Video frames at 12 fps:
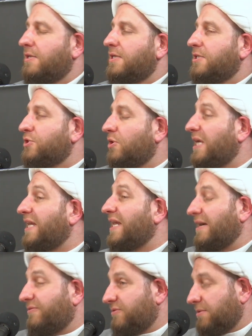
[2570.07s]
So he
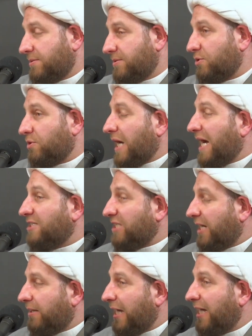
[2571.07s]
left. So Hajj
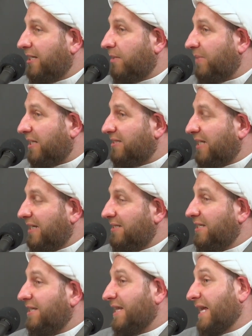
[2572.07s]
Ali
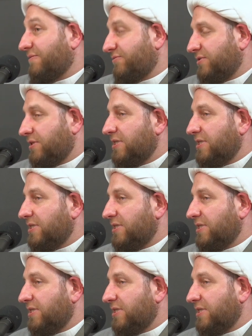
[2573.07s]
al-Baghdadi left.